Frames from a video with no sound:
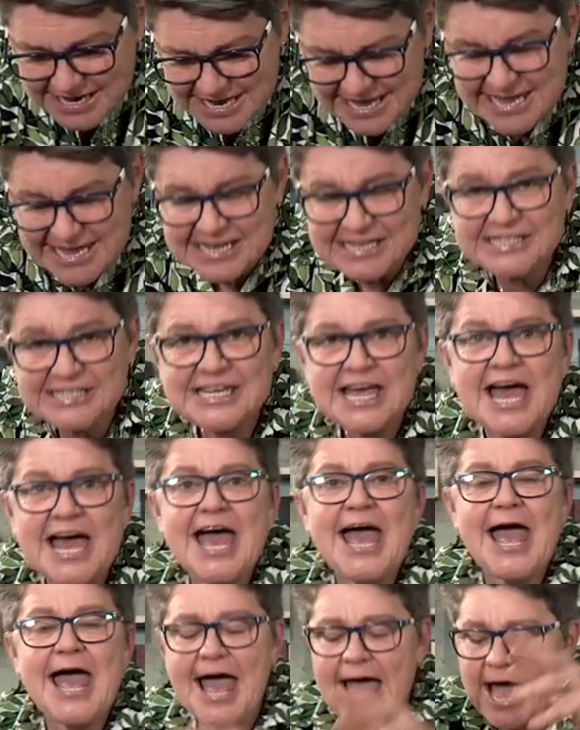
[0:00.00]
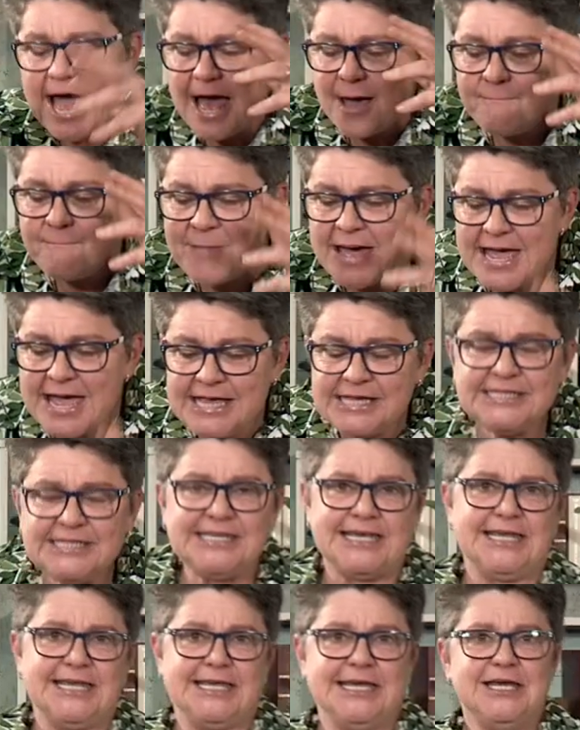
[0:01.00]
is amazing.